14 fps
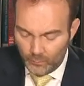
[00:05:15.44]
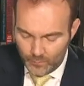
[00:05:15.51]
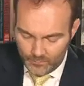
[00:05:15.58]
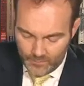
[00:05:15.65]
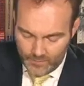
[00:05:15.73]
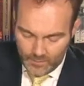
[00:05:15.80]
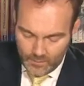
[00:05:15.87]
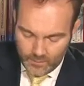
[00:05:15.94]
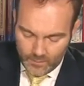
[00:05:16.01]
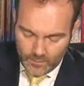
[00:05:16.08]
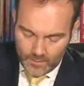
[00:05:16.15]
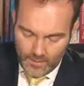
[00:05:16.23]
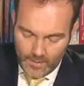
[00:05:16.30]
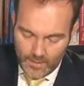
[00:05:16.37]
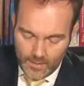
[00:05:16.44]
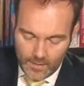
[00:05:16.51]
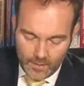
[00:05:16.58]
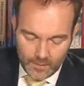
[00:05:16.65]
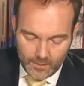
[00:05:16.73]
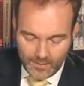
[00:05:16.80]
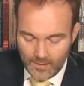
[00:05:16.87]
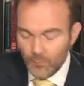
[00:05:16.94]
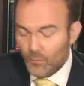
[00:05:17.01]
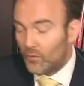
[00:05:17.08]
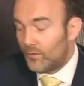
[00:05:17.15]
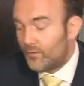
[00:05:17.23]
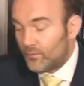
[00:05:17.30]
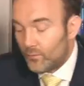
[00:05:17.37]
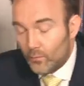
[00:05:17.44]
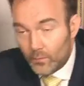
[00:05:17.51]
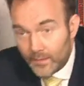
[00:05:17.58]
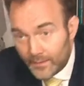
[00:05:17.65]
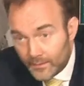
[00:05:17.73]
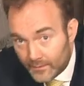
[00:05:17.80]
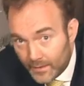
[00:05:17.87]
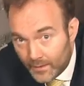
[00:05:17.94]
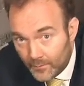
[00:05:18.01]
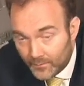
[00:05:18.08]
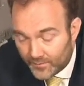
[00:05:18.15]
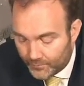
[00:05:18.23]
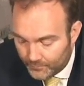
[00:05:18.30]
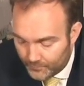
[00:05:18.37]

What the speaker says: would be a game console and games.